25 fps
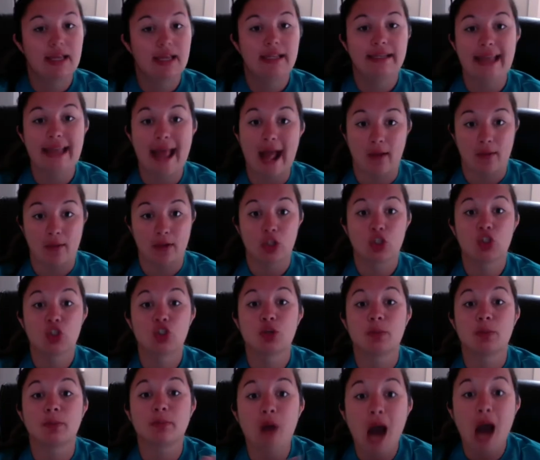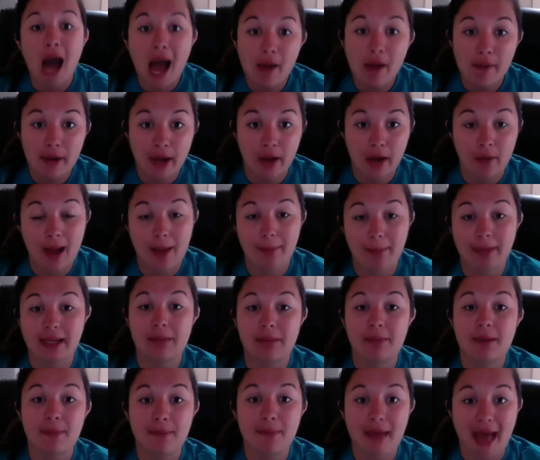Now, tomorrow I'm going to
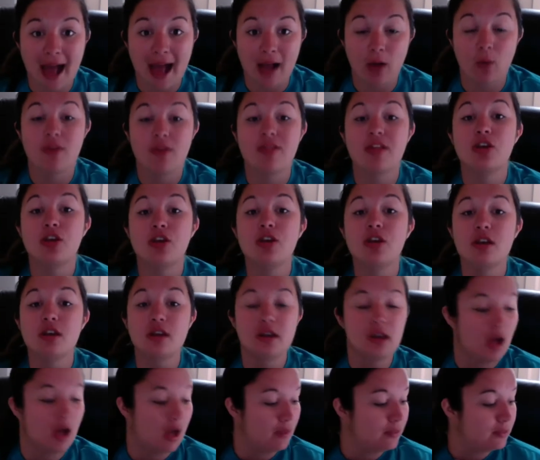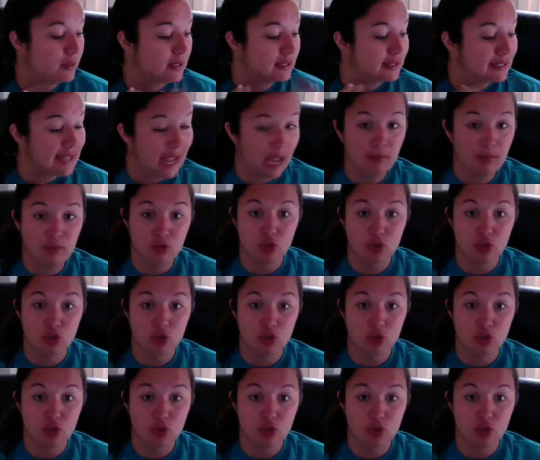be back with the same